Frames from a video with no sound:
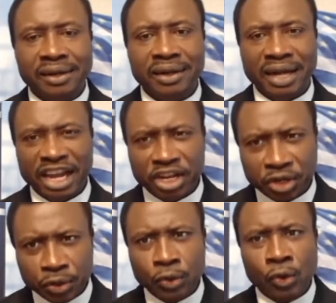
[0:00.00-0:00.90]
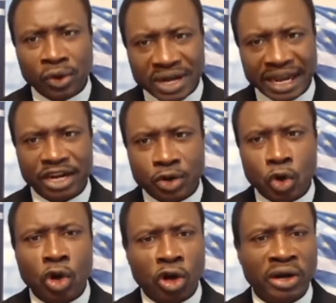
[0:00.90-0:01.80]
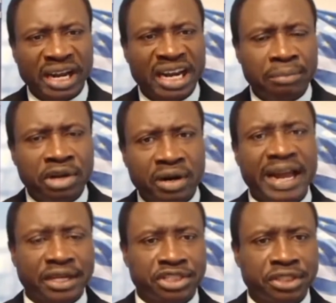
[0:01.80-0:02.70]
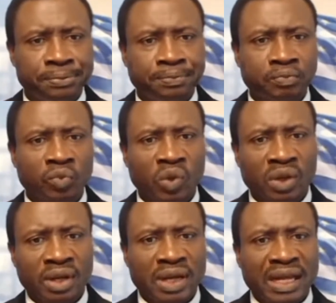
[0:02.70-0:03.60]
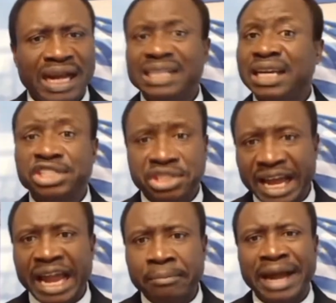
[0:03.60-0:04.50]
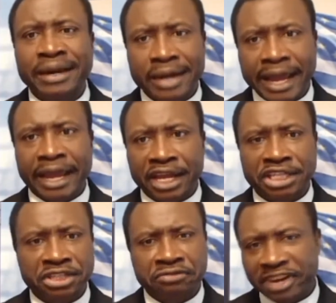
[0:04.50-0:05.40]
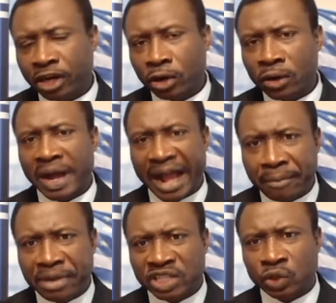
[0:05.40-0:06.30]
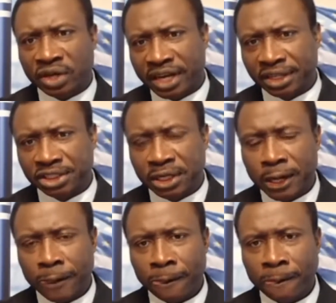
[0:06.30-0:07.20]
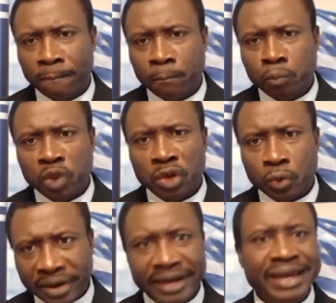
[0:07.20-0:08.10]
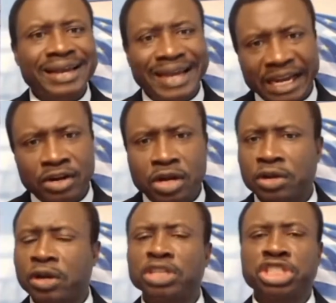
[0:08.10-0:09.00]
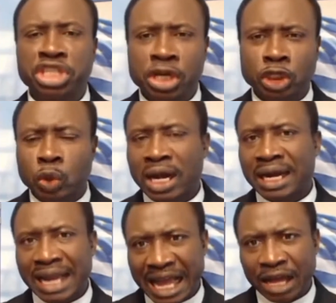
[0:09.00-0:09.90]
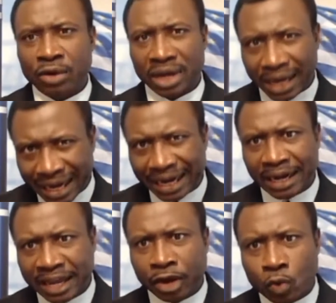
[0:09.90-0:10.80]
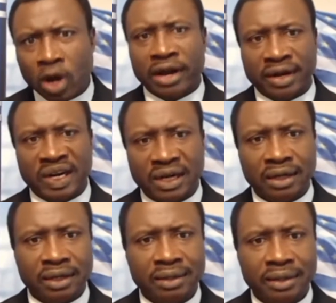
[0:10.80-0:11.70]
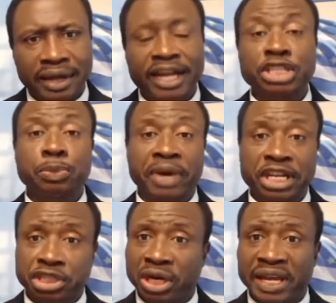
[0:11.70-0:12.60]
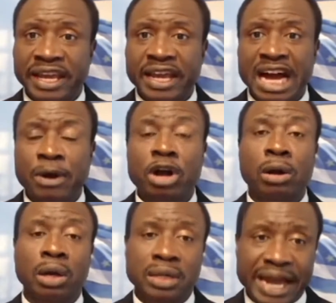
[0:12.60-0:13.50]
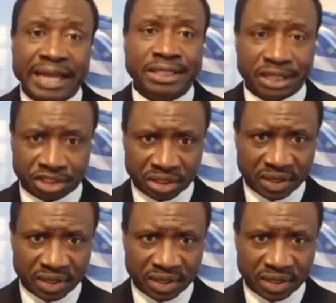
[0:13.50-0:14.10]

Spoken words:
And you can go on and name the rest. At this time and age, fellow Ambazonians, we cannot continue to allow anyone, especially our colonizers,